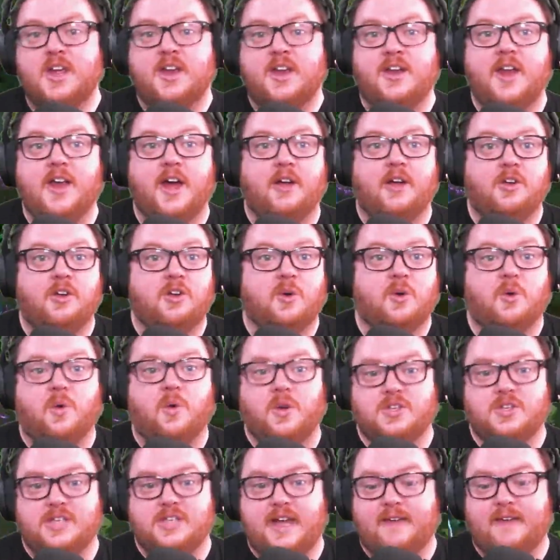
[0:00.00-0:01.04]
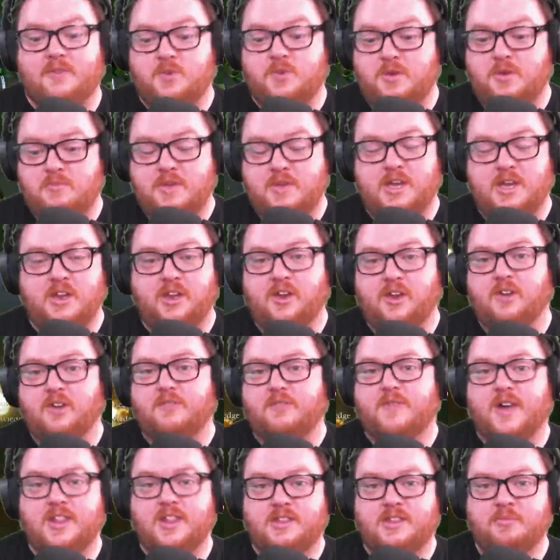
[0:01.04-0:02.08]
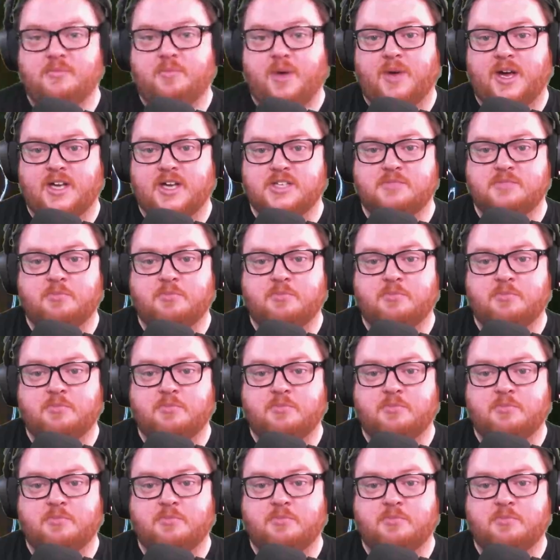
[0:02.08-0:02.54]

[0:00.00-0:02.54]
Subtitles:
Now, you don't always have to immediately go fight the boss,